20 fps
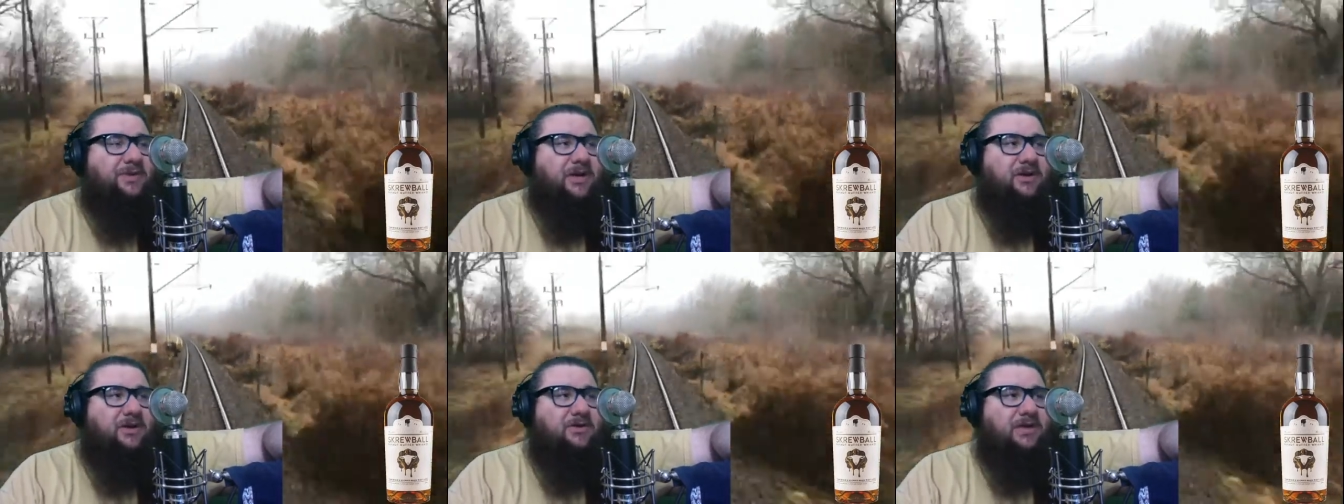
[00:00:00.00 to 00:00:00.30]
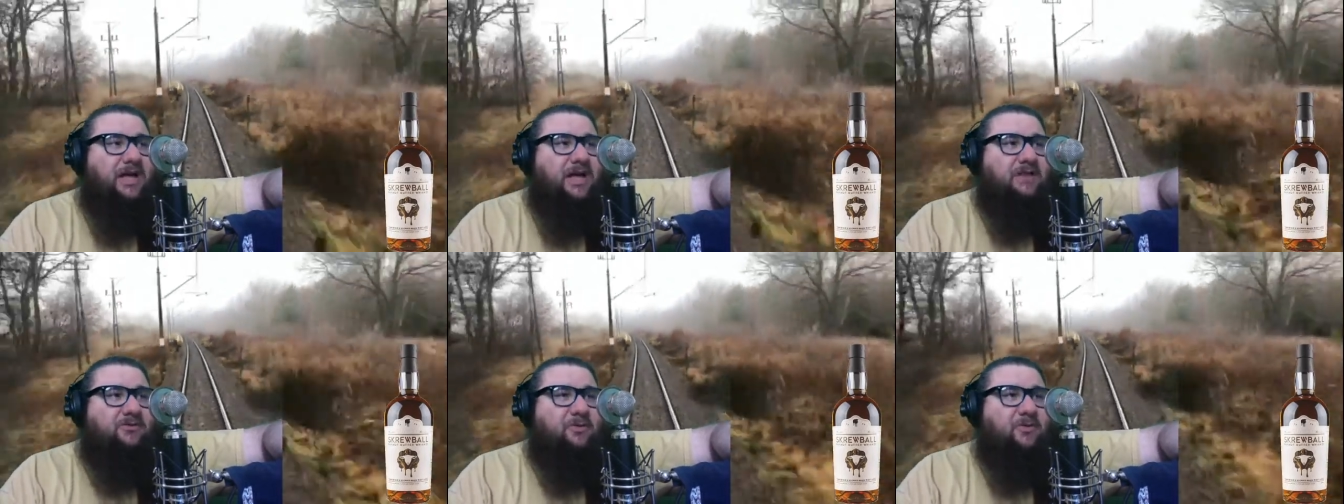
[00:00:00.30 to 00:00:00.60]
I go
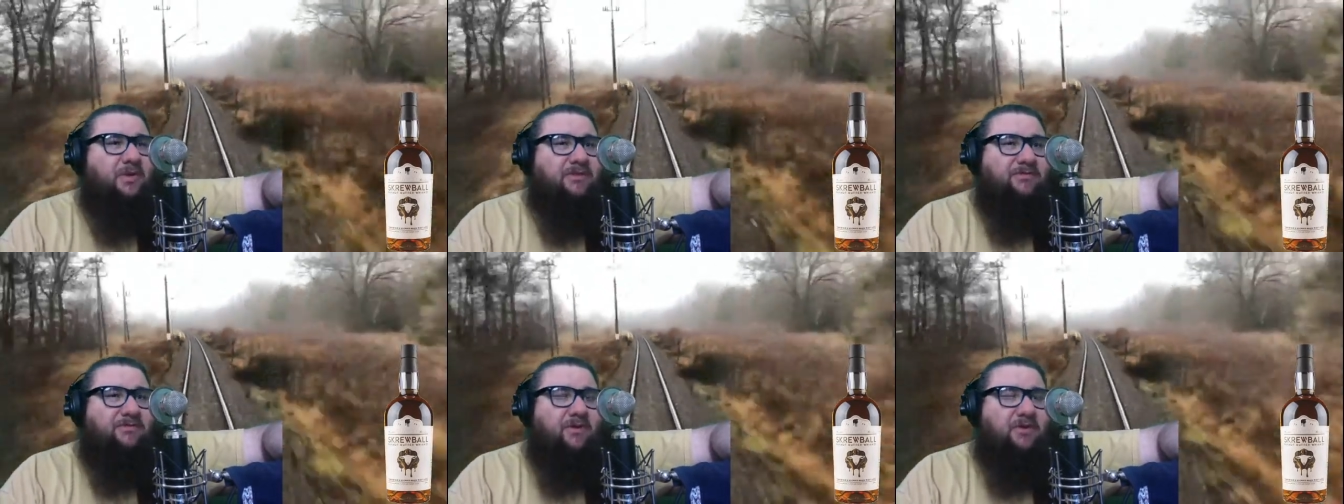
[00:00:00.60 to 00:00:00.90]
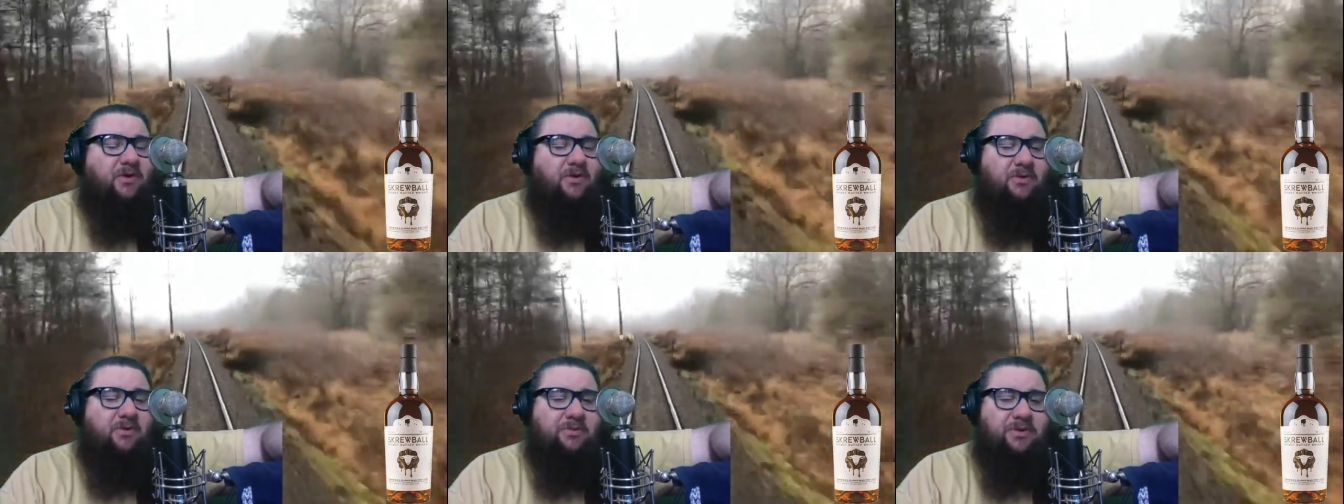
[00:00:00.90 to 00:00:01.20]
live on my
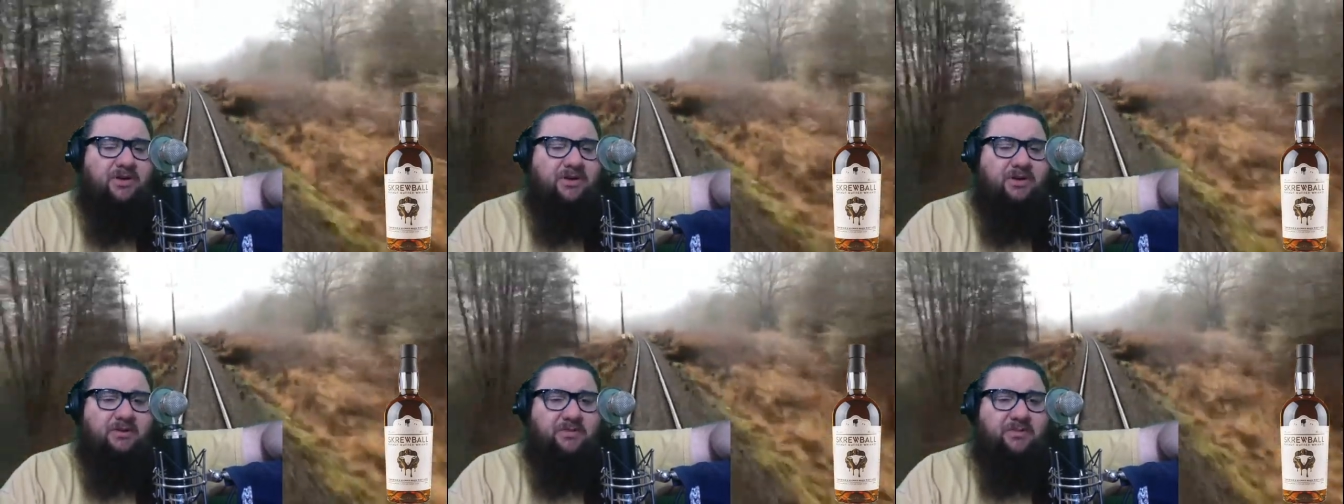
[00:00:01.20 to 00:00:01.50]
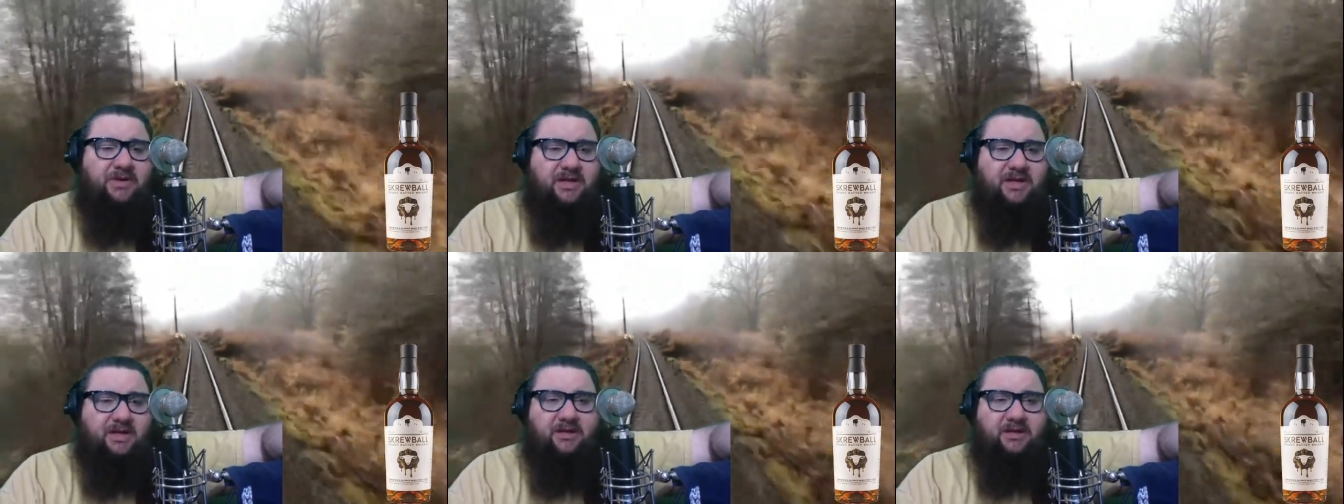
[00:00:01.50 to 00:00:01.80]
phone a pretty good
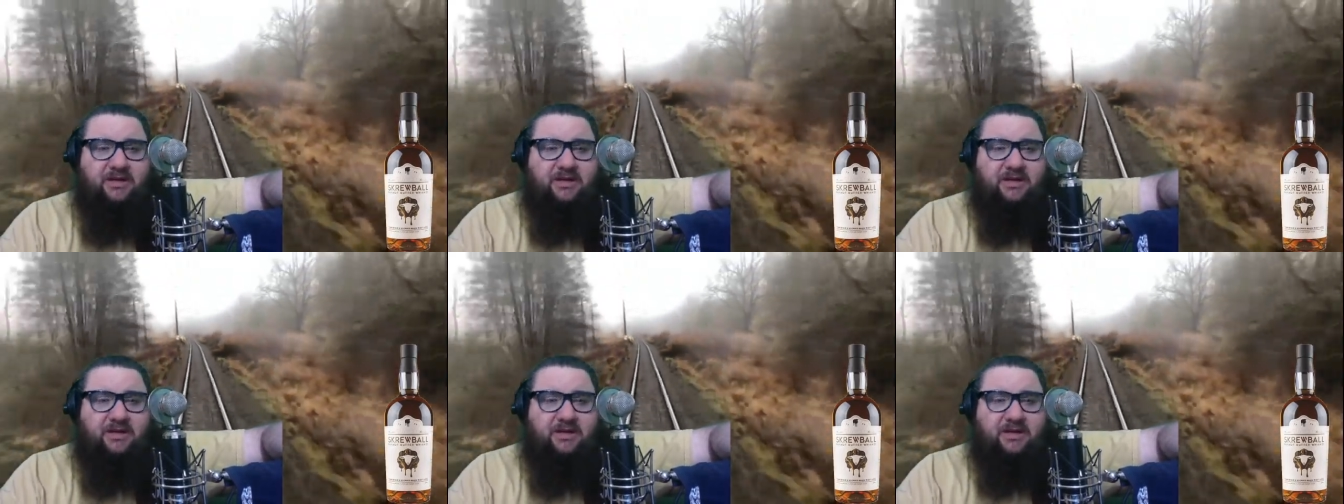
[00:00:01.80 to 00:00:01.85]
bit.